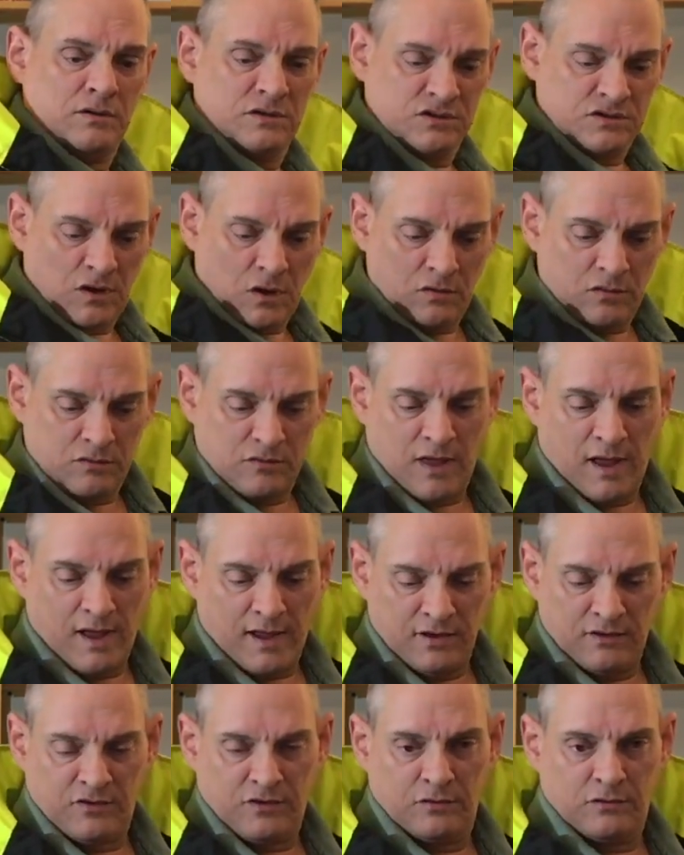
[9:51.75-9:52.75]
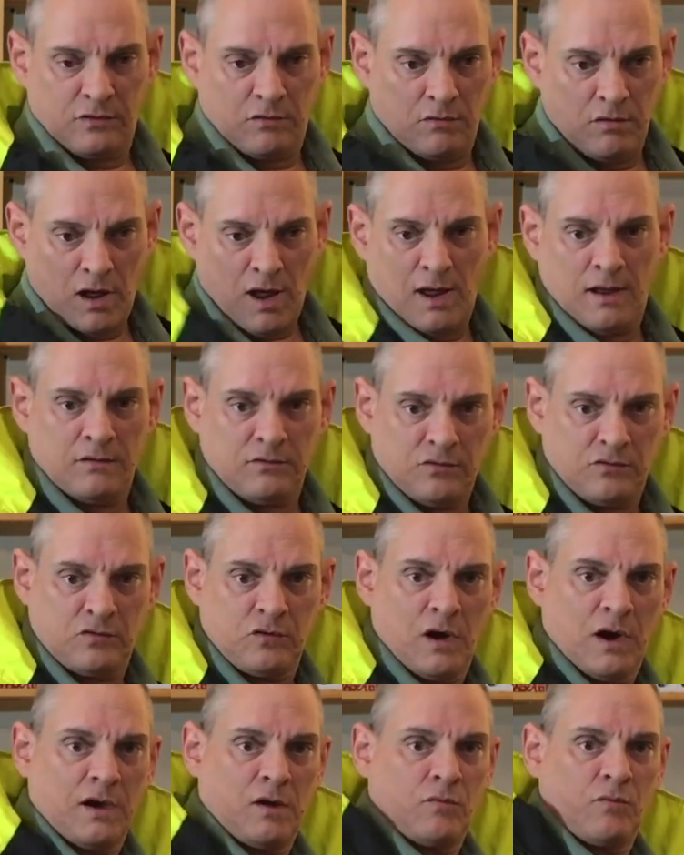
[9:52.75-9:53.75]
so that you're not
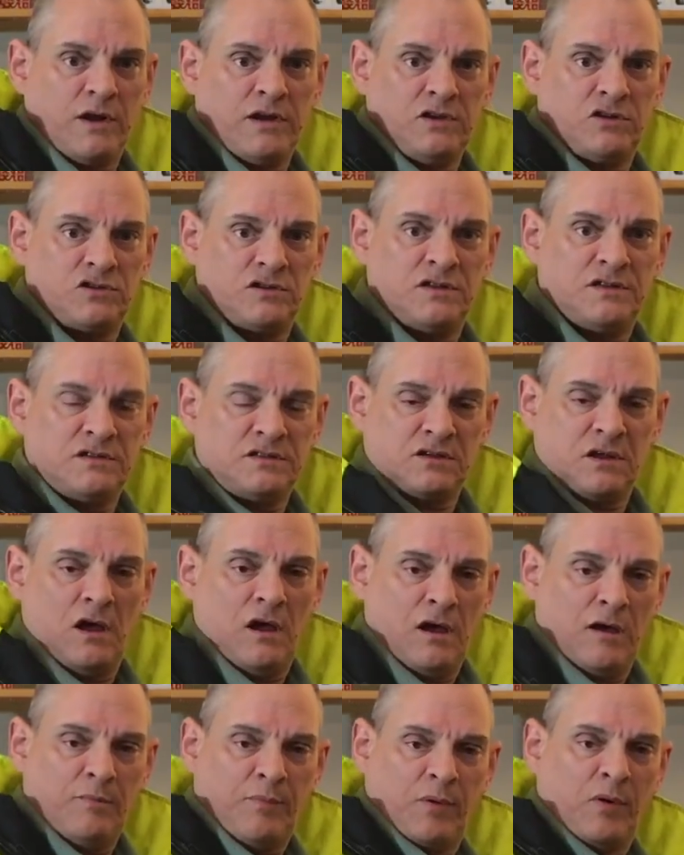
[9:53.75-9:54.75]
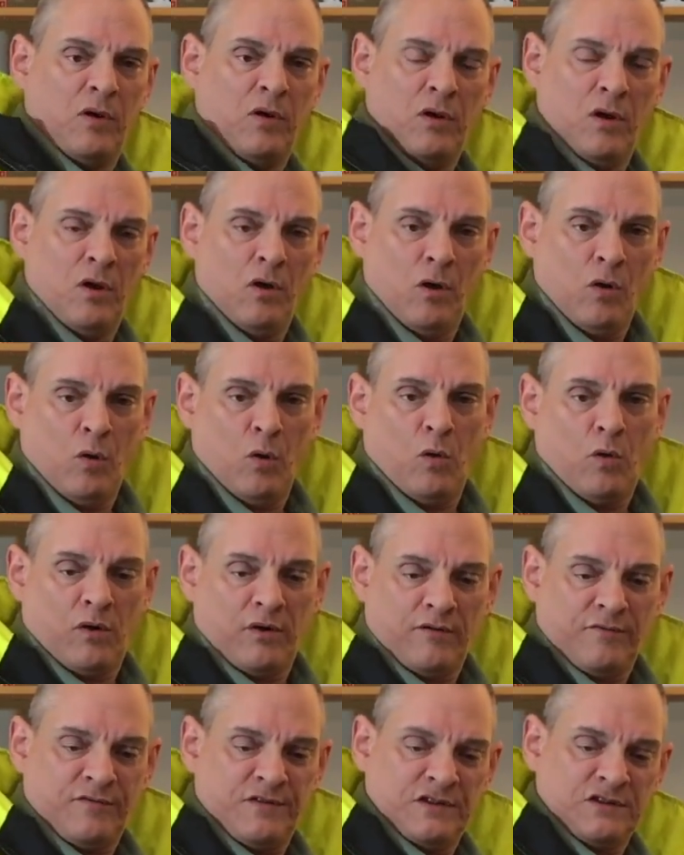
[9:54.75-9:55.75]
trying to reach this up or
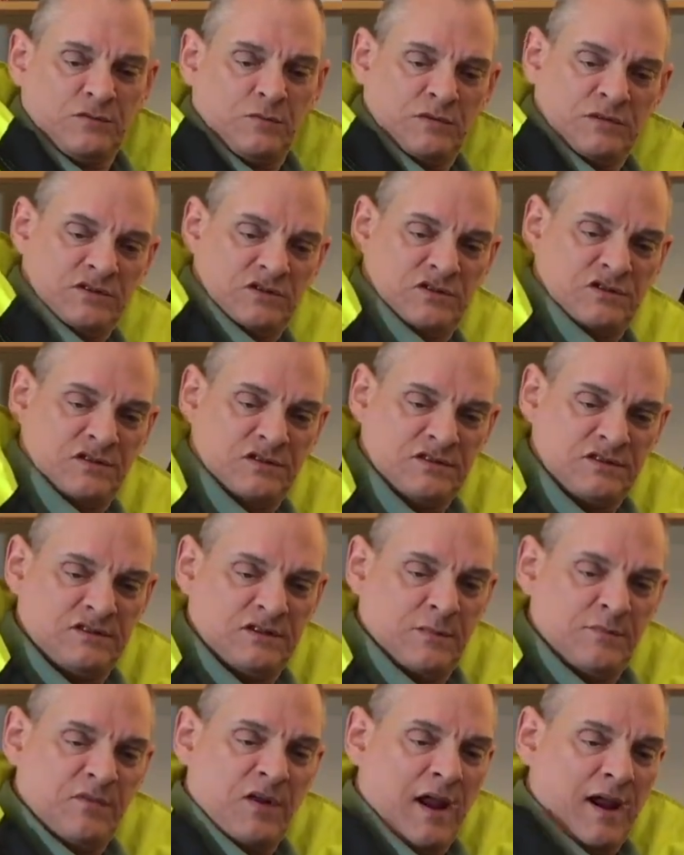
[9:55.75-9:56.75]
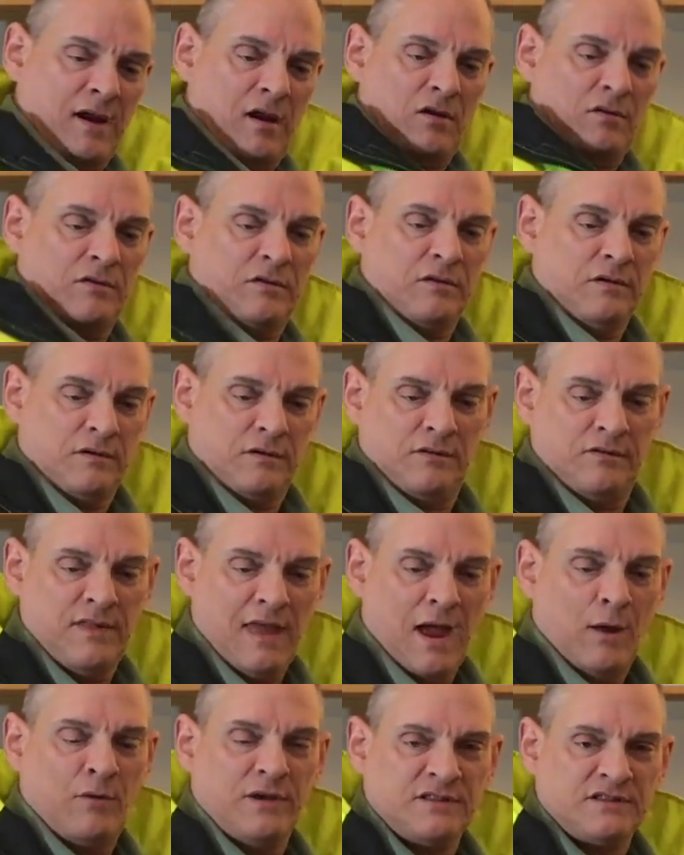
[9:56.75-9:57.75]
if this was just zipped down,
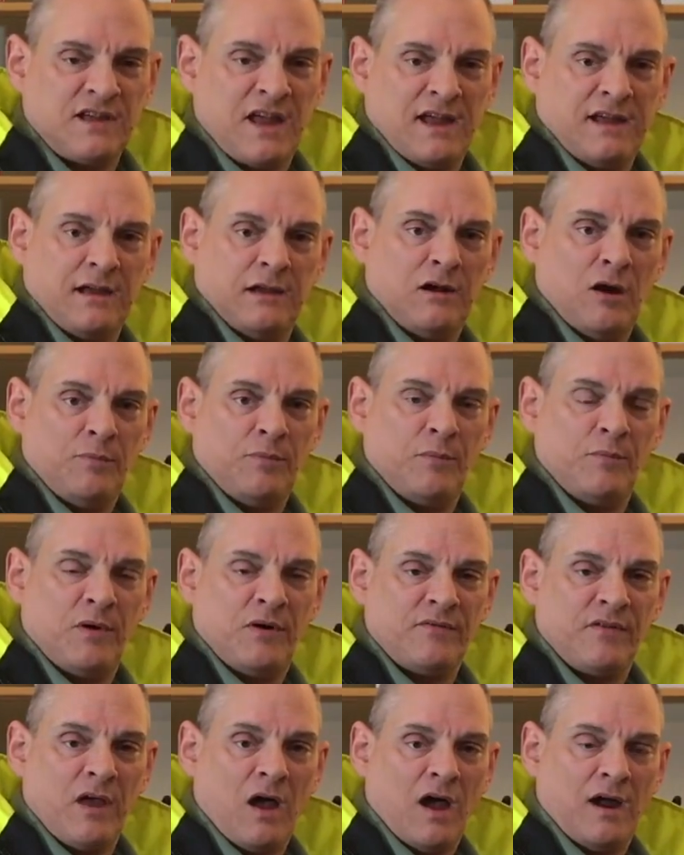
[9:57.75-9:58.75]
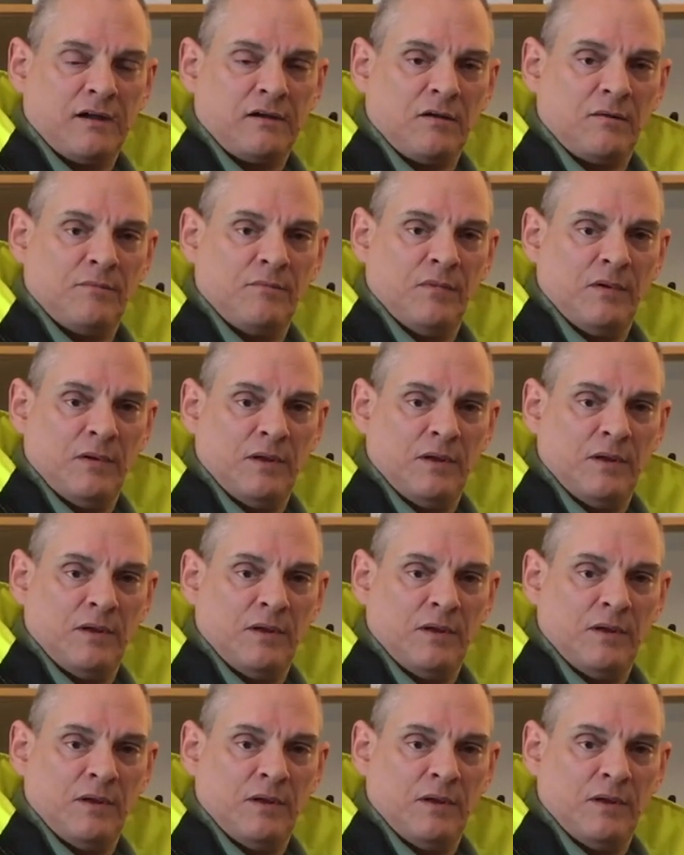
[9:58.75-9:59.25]
now it's hanging up above the item.